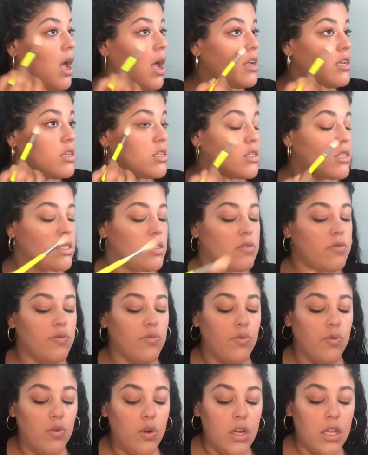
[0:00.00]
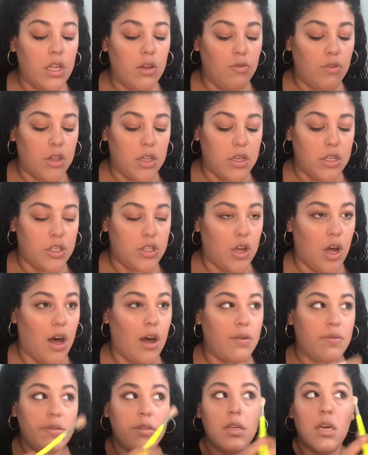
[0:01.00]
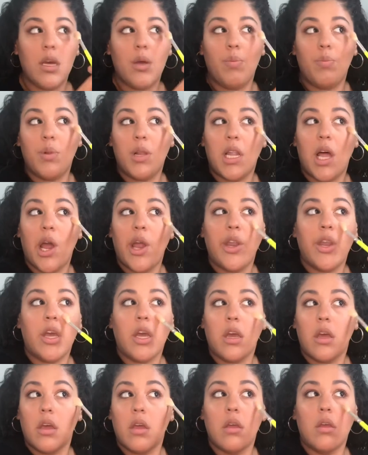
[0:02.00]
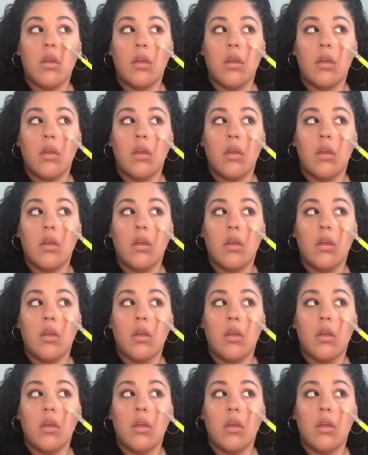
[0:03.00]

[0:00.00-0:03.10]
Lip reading: It's just really, really soft and blinding.